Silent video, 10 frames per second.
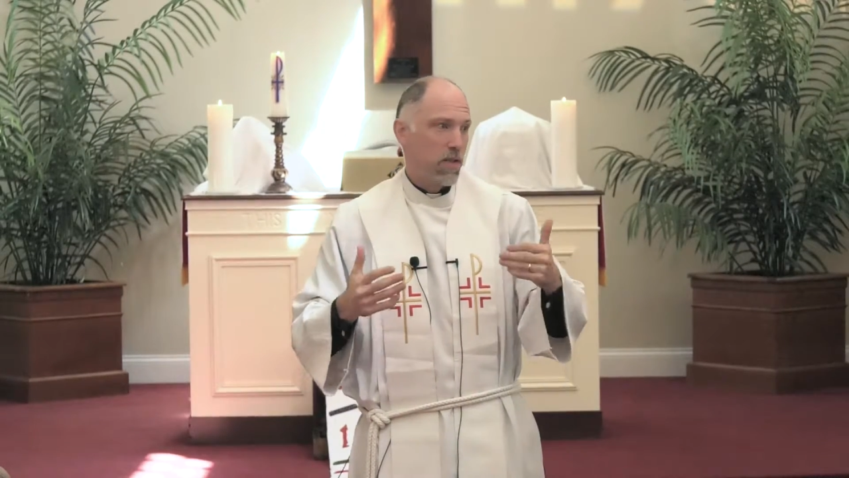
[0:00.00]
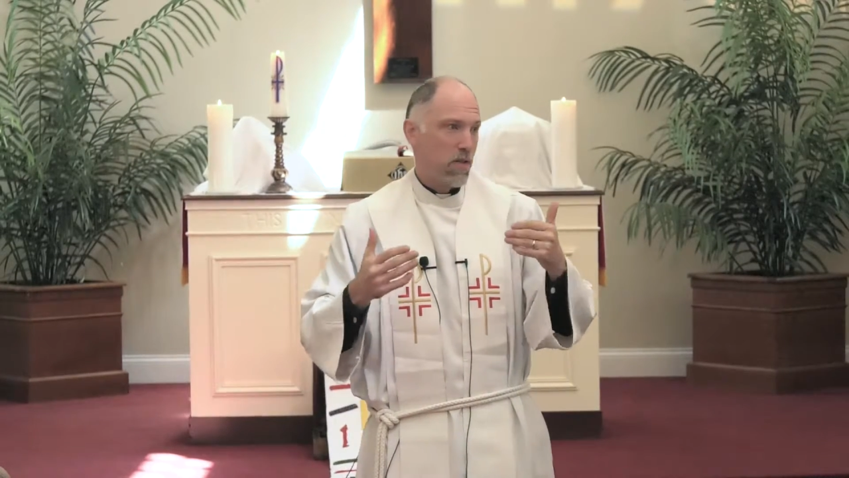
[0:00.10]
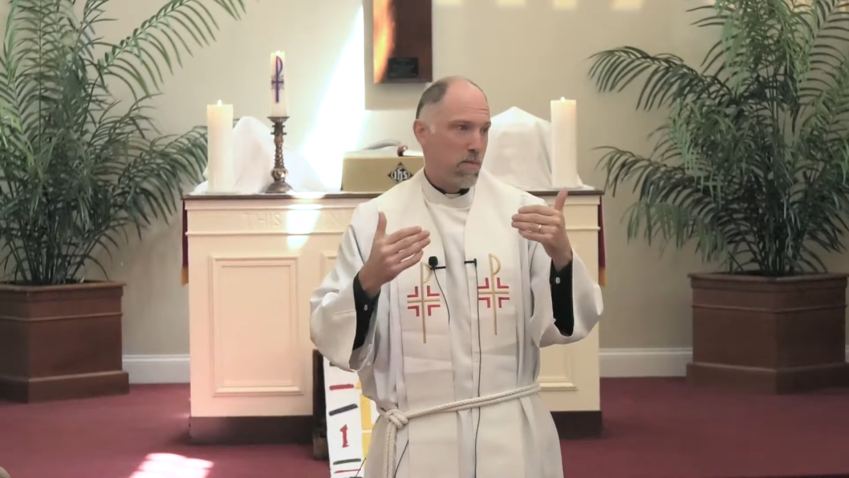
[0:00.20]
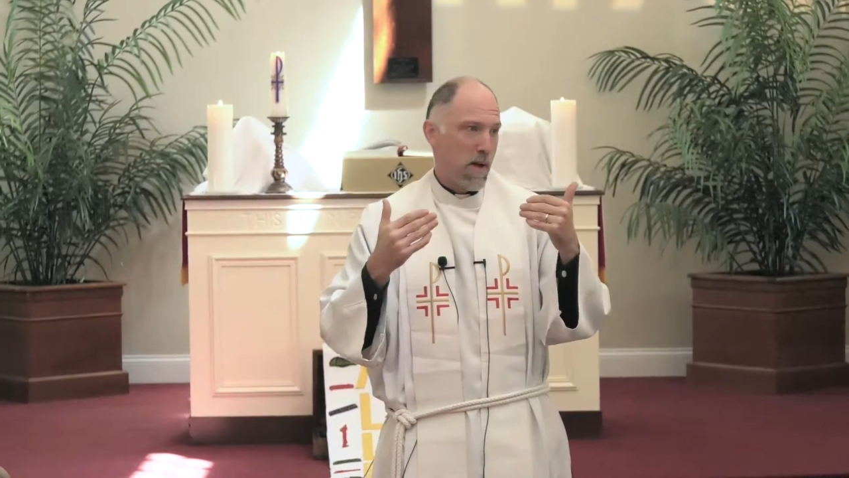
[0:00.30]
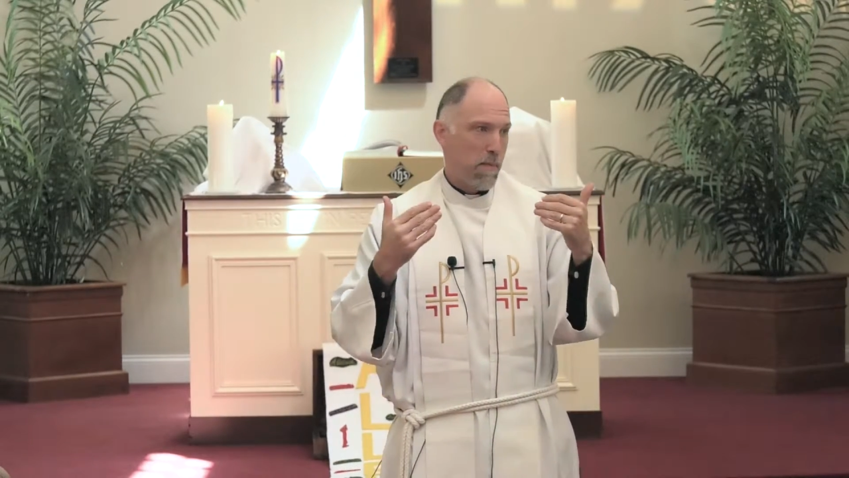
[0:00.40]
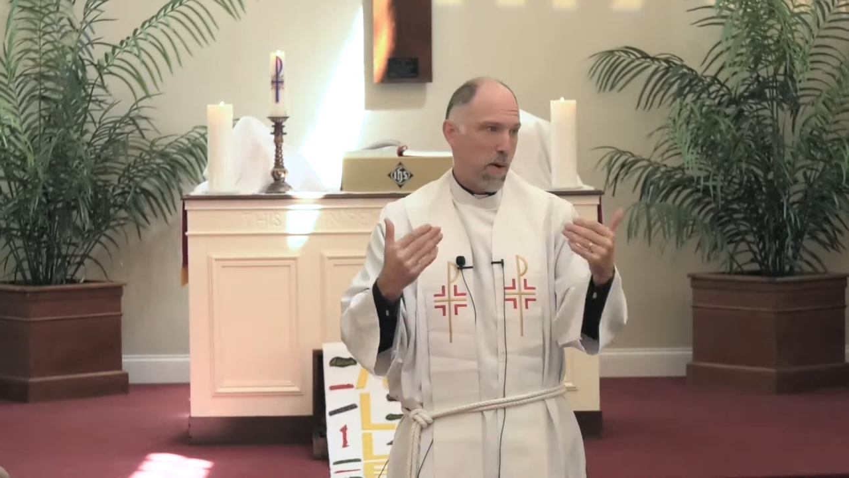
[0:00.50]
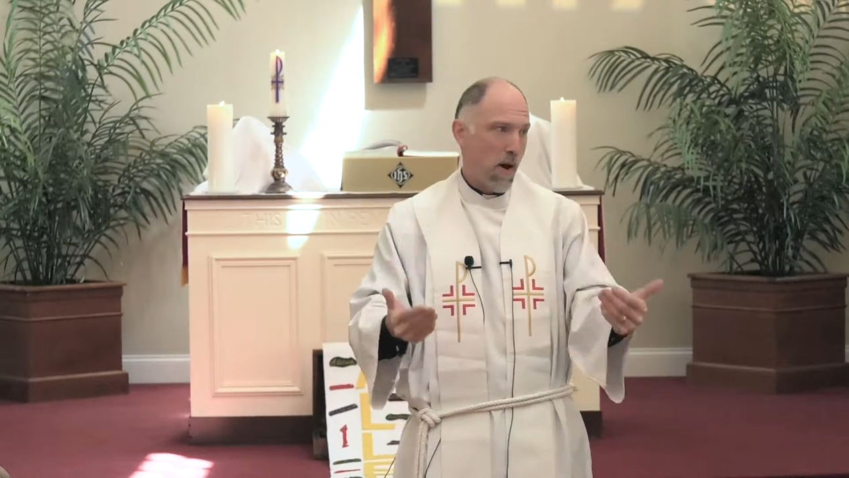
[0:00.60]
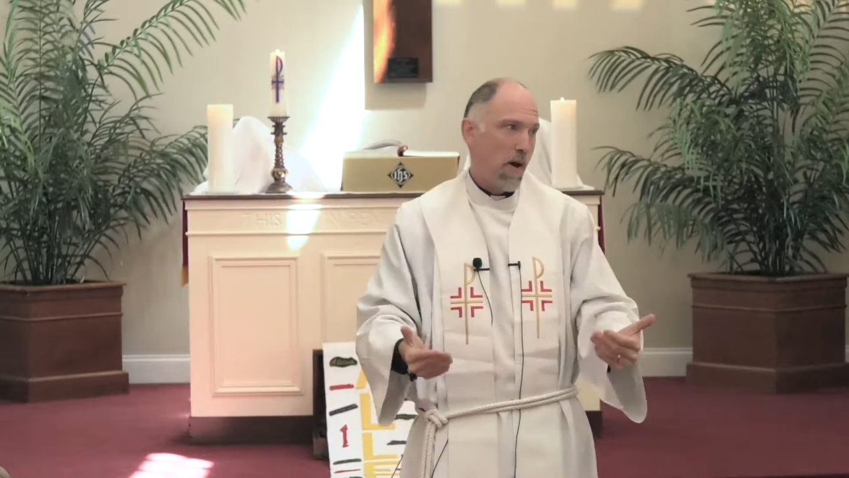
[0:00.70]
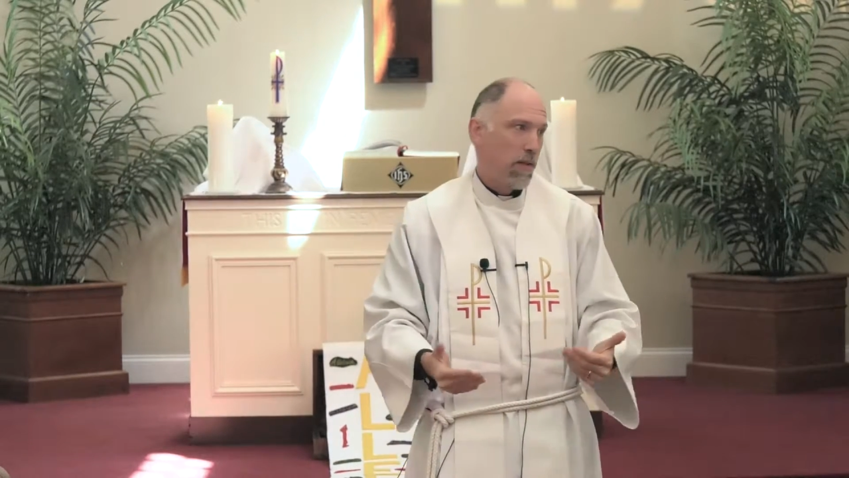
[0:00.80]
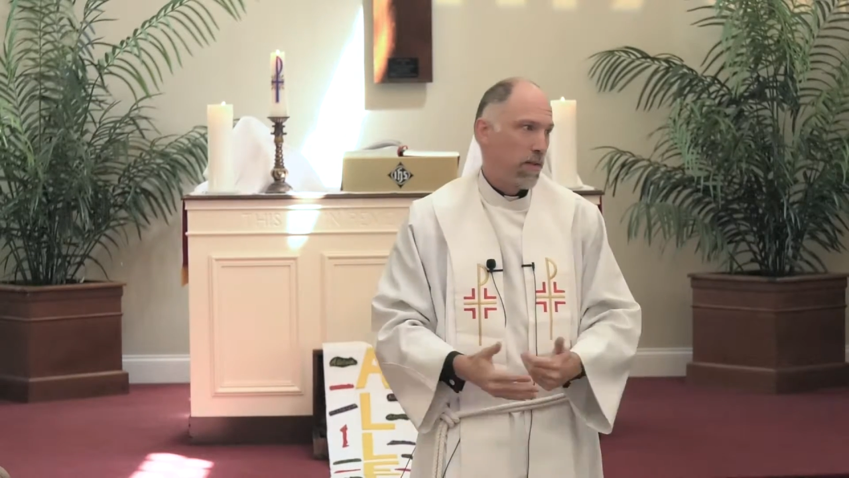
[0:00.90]
to my
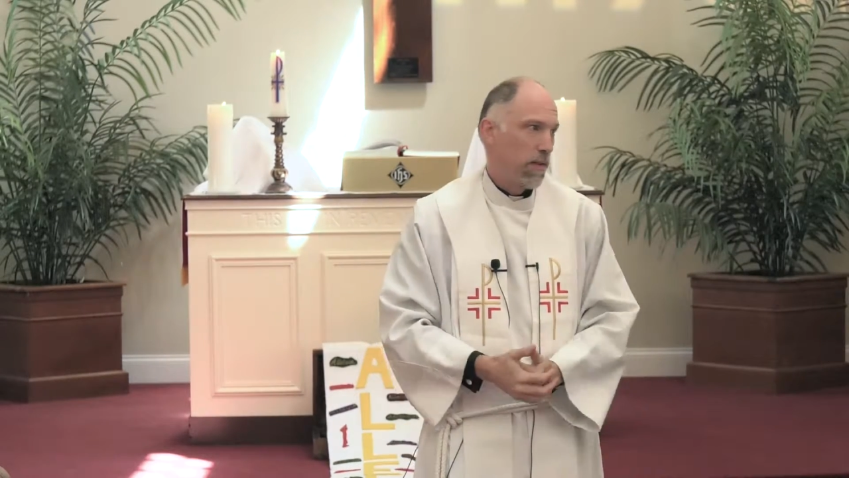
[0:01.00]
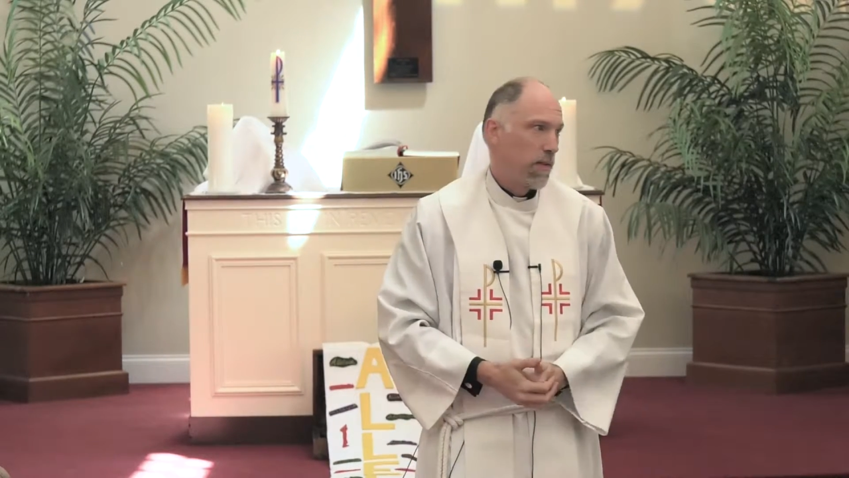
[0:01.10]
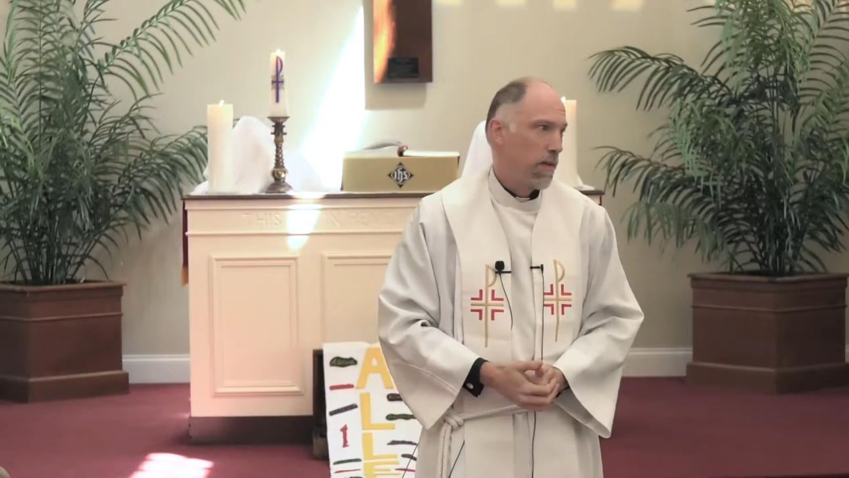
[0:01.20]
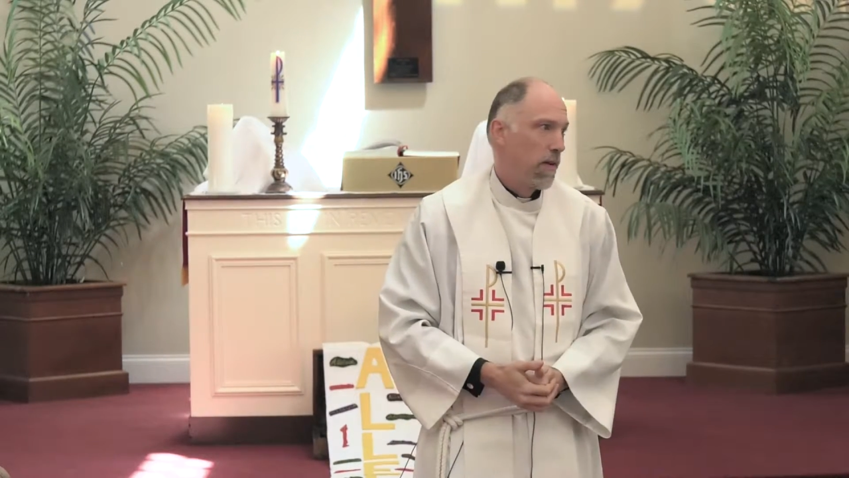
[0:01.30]
parents